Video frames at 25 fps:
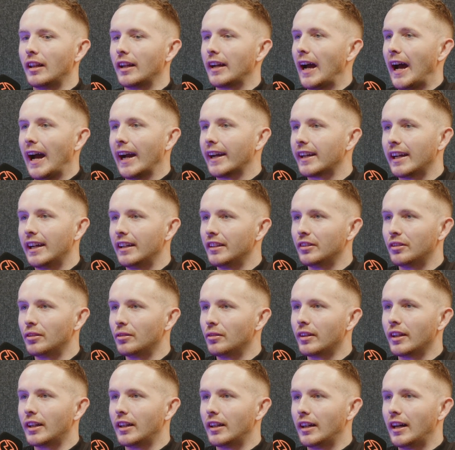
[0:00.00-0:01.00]
Like, I can't do
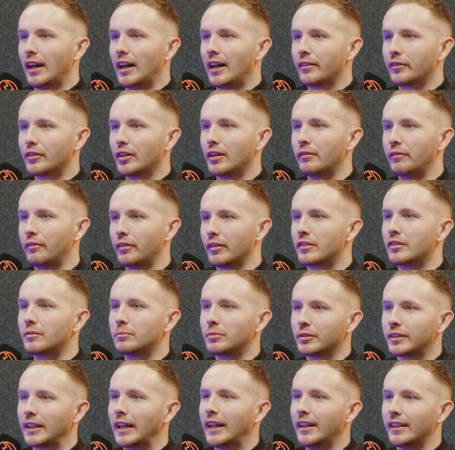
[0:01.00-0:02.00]
that. I've got a
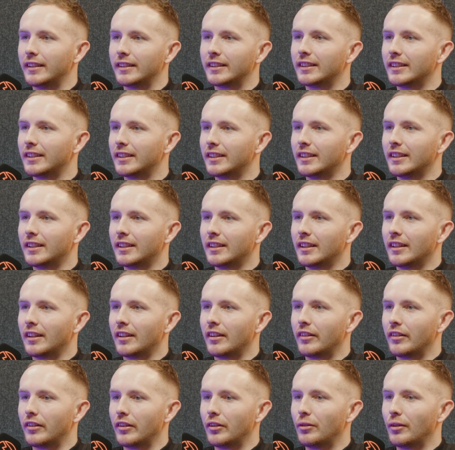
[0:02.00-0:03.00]
vulnerable dad
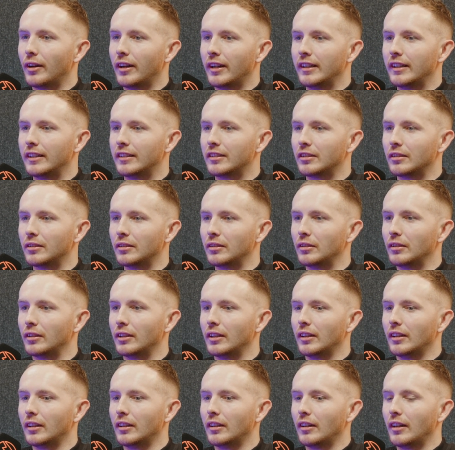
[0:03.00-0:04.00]
who I need to
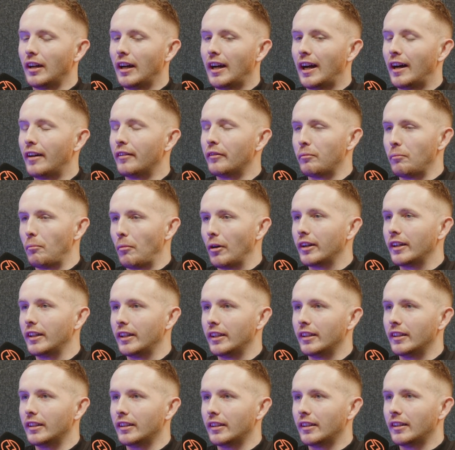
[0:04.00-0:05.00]
have
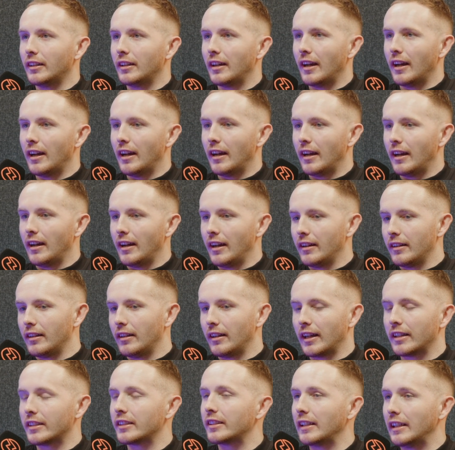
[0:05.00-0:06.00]
money,
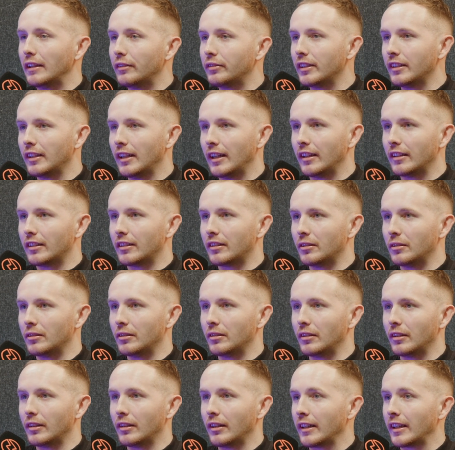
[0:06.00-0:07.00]
a safety net
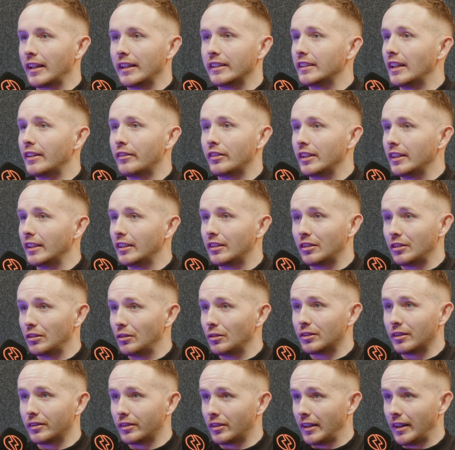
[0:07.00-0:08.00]
to, in case I ever need to
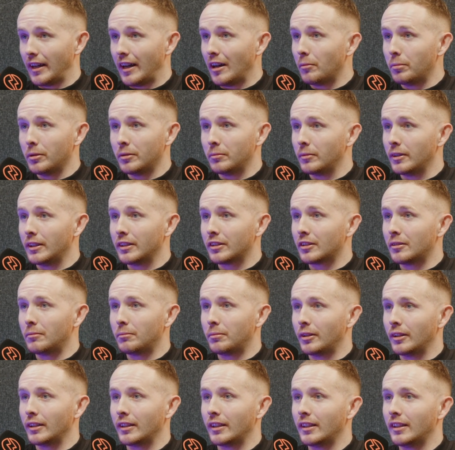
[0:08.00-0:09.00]
use it to help him at some
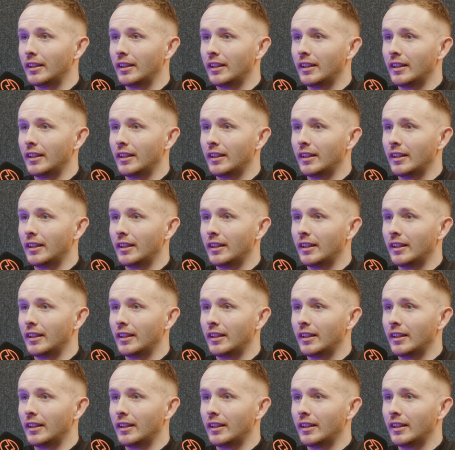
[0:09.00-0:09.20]
point.